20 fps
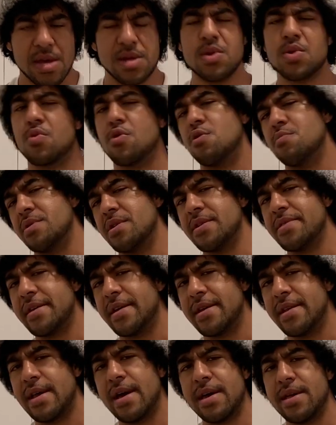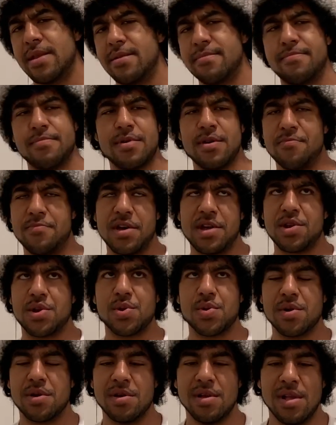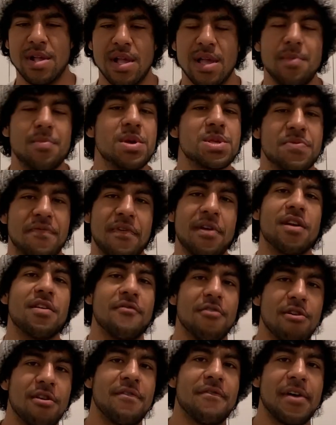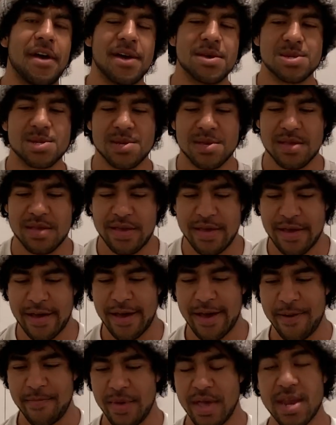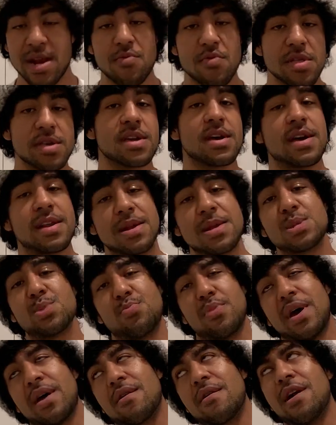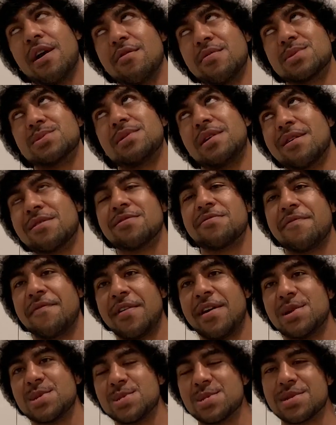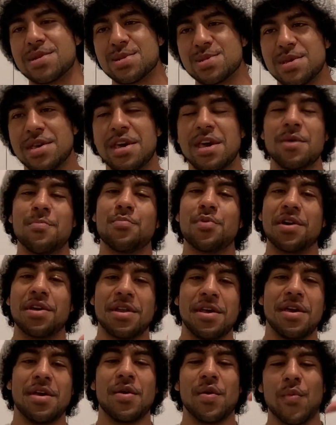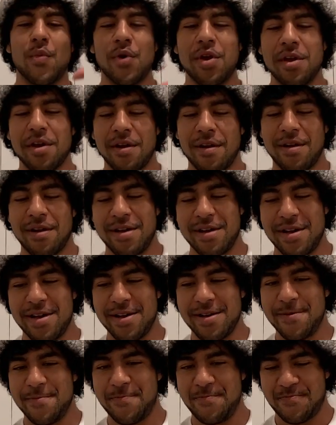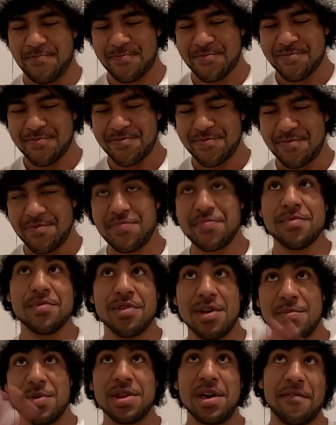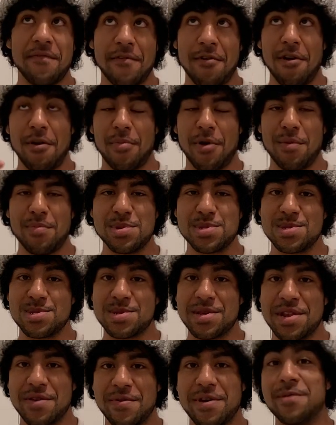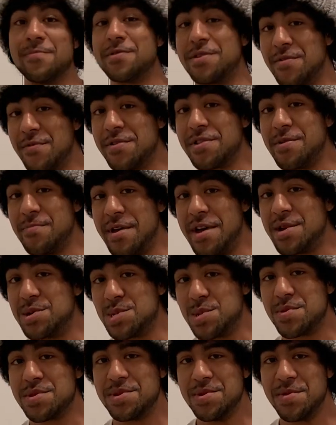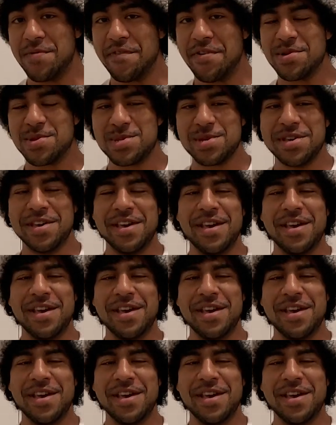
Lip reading: Don't quote me on that. I'm not sure. It's very, very fast. And it really kind of doesn't matter how exactly fast it is. But we're, I mean, not for our purposes anyway, but it really matters for the universe.